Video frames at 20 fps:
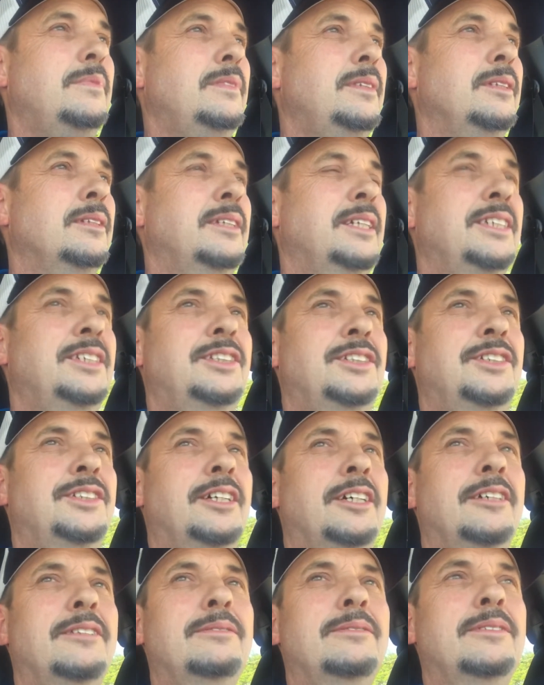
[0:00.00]
This is
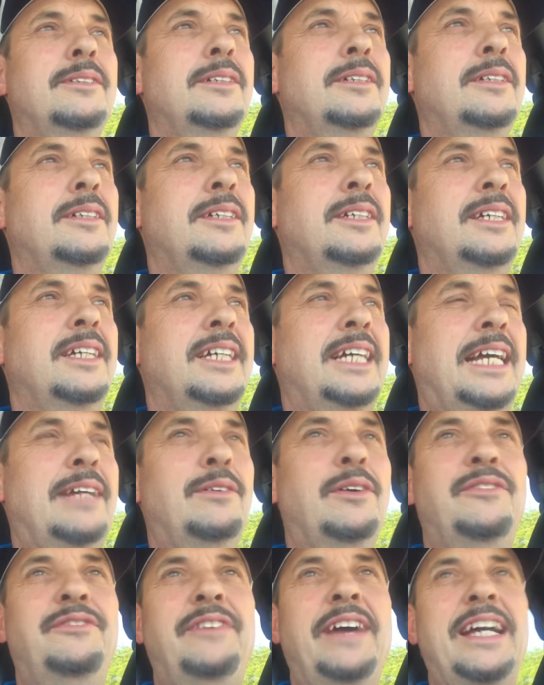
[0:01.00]
a kind of a
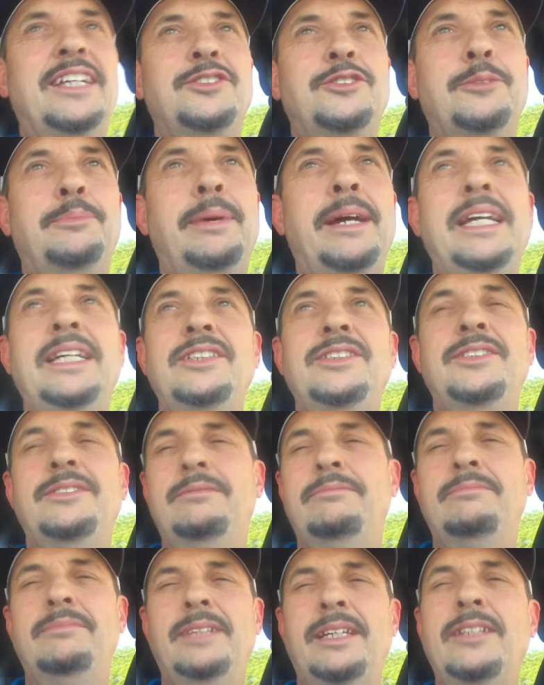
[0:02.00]
faster paced
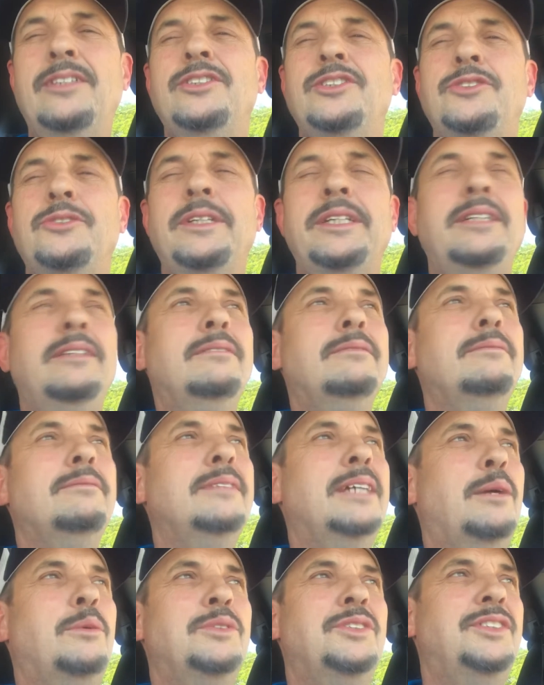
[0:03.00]
industry, I
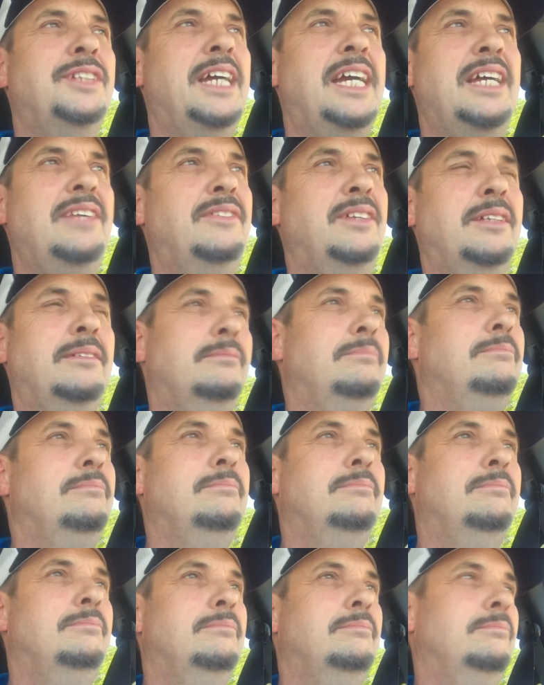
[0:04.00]
would say, than
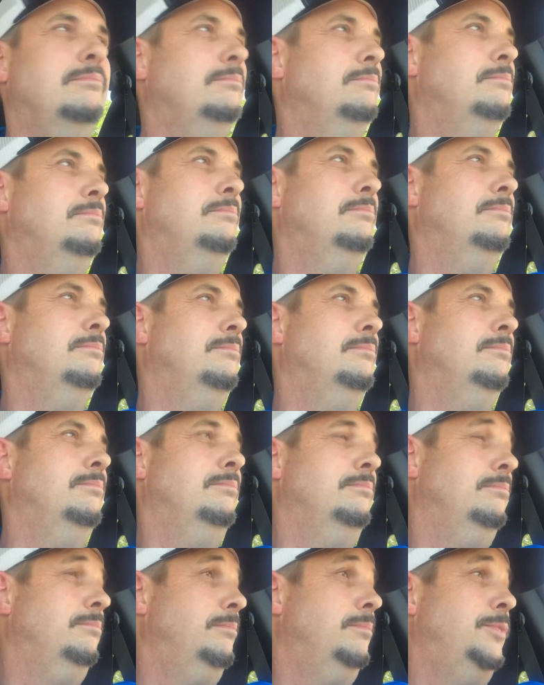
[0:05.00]

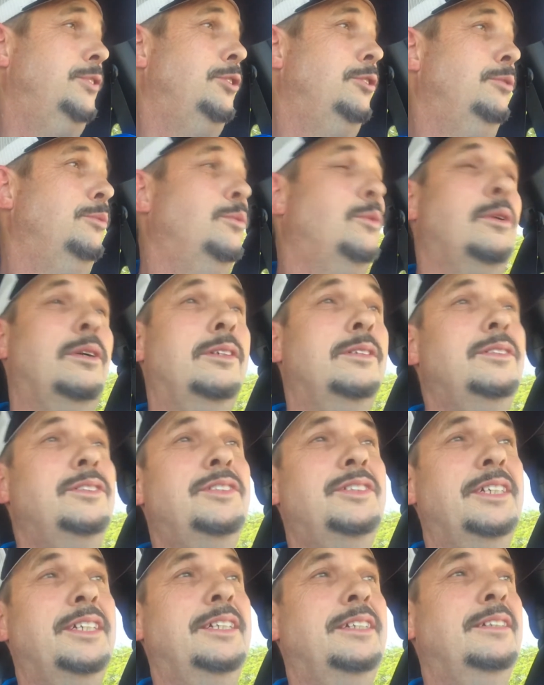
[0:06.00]
certain ones,
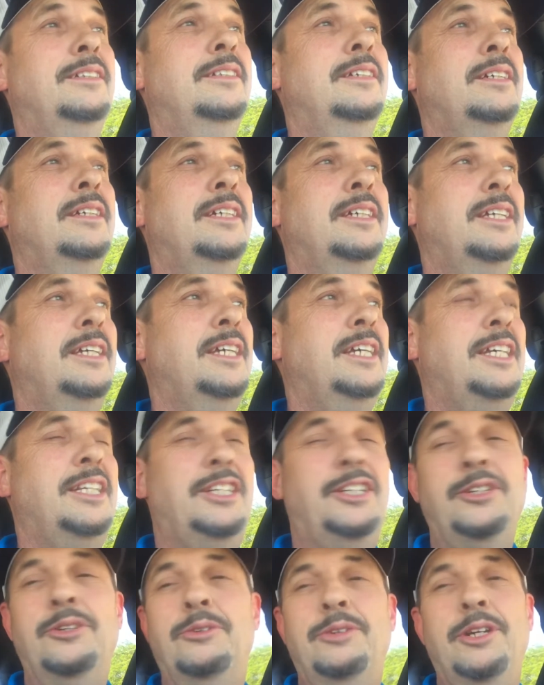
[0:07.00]
and you
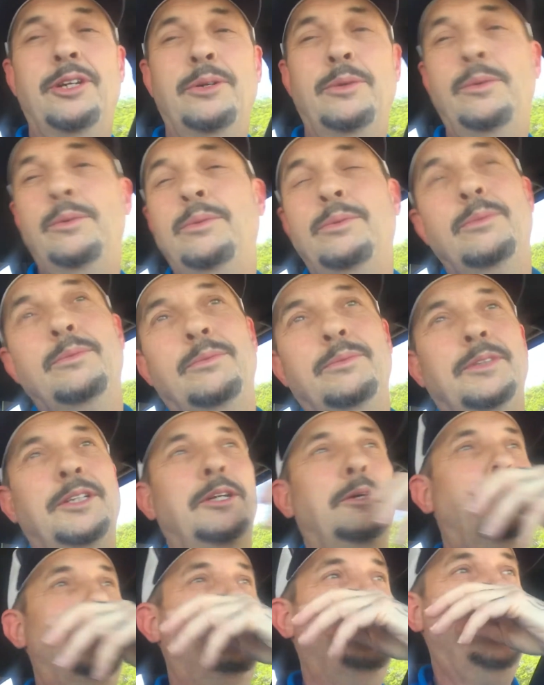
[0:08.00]
don't know, you know,
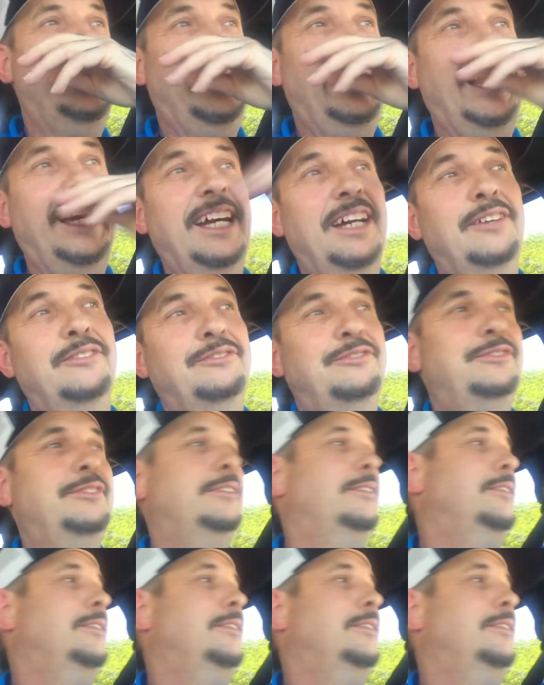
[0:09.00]
I might have